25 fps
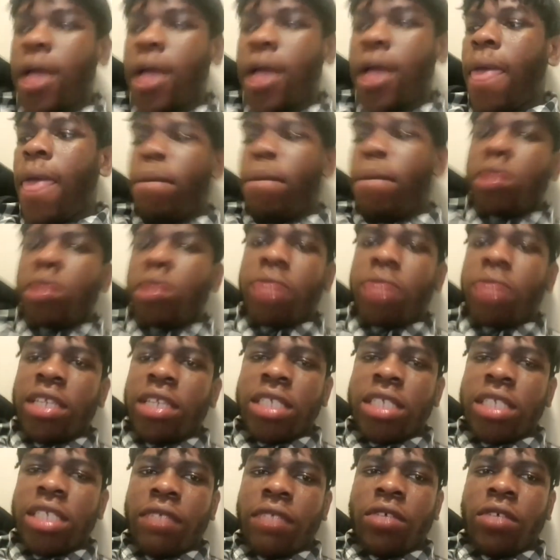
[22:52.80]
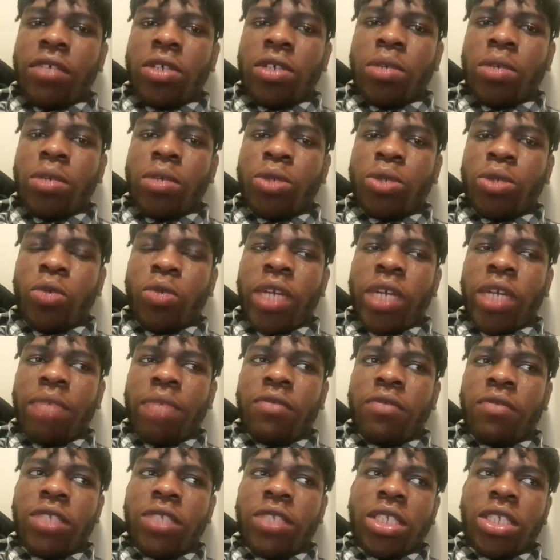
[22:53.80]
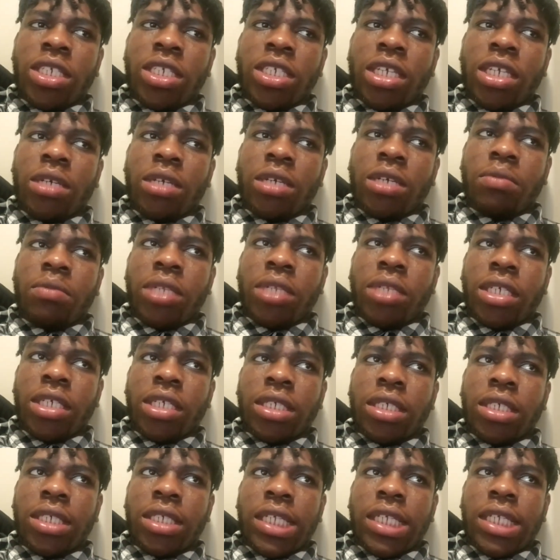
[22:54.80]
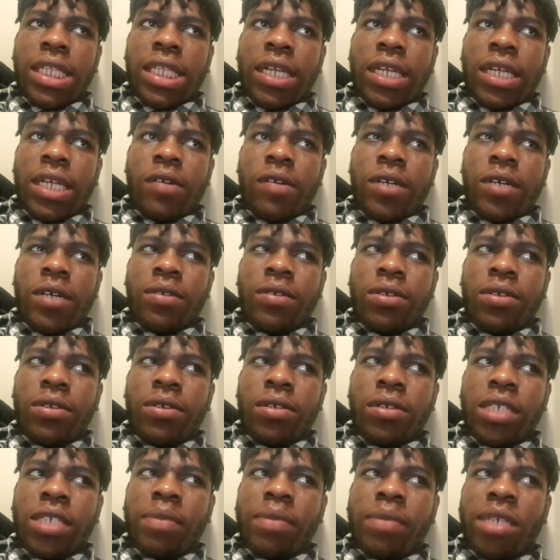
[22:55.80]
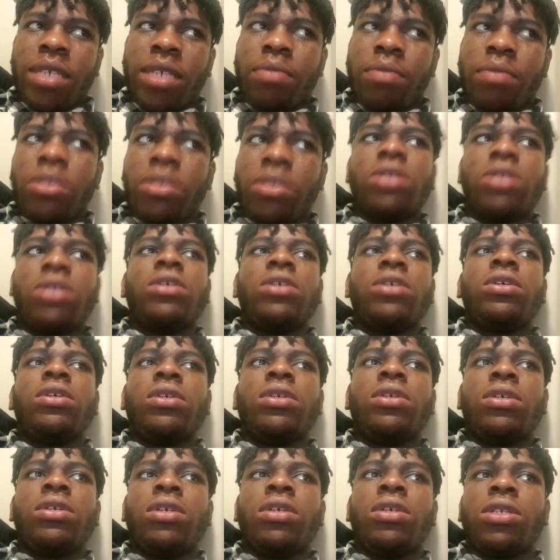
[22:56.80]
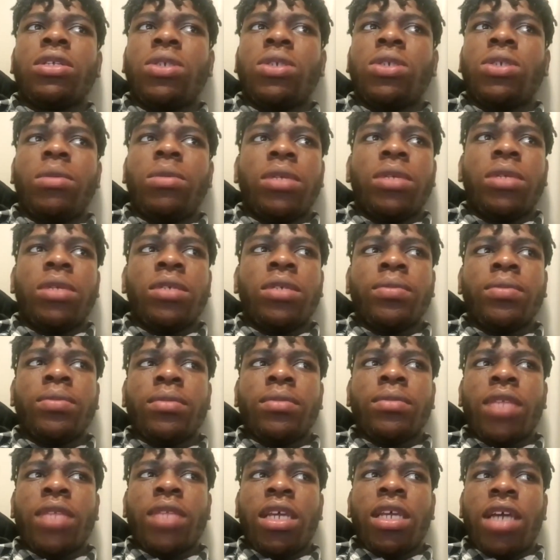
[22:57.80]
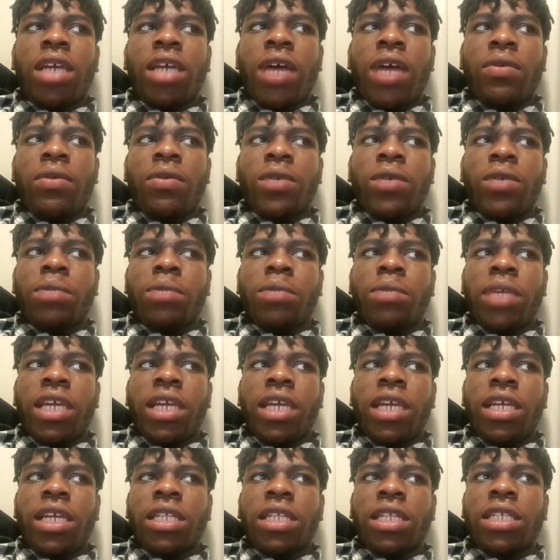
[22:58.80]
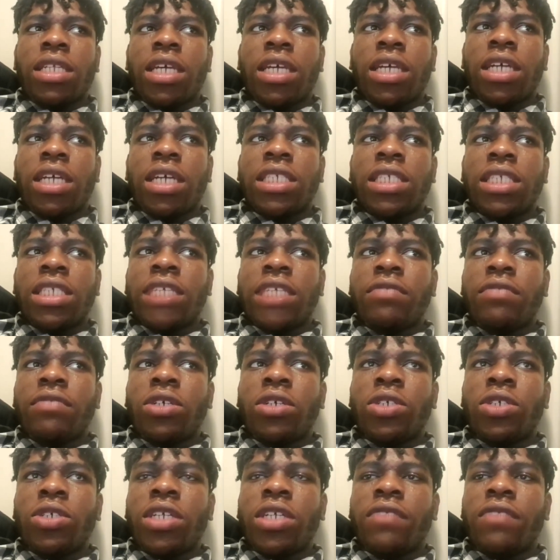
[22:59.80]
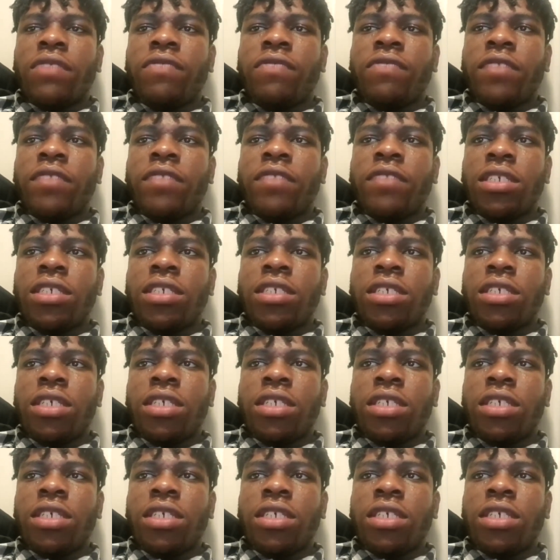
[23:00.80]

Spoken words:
but the prices have gone up. So when I moved into the second place in around September or October, I was paying 750